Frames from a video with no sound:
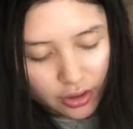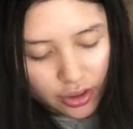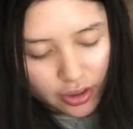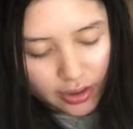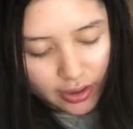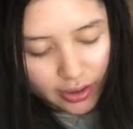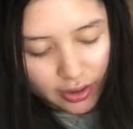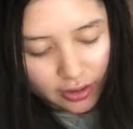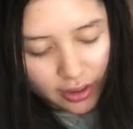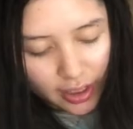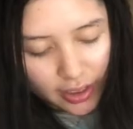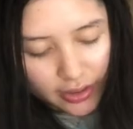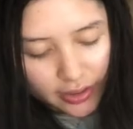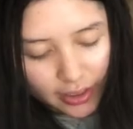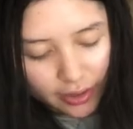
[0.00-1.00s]
just like a
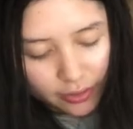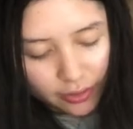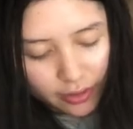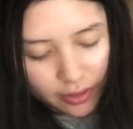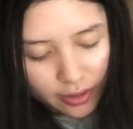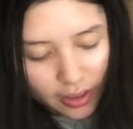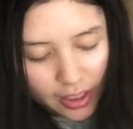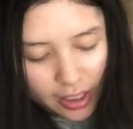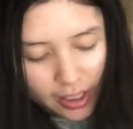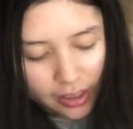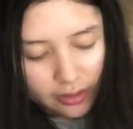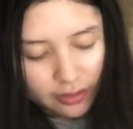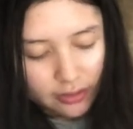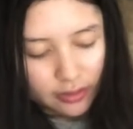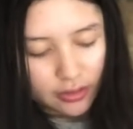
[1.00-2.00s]
line down.
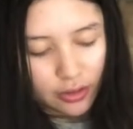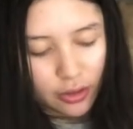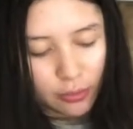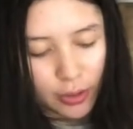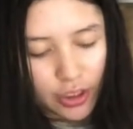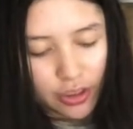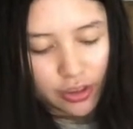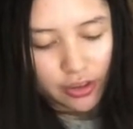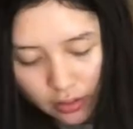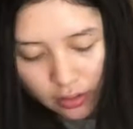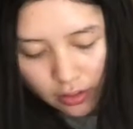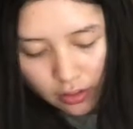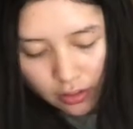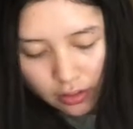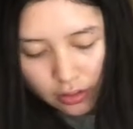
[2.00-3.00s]
Too much.
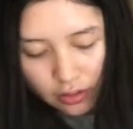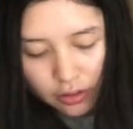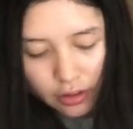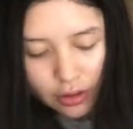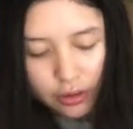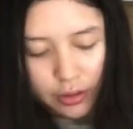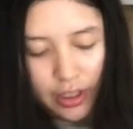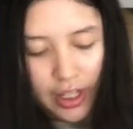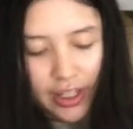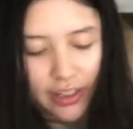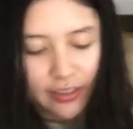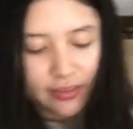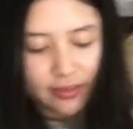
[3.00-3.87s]
Okay.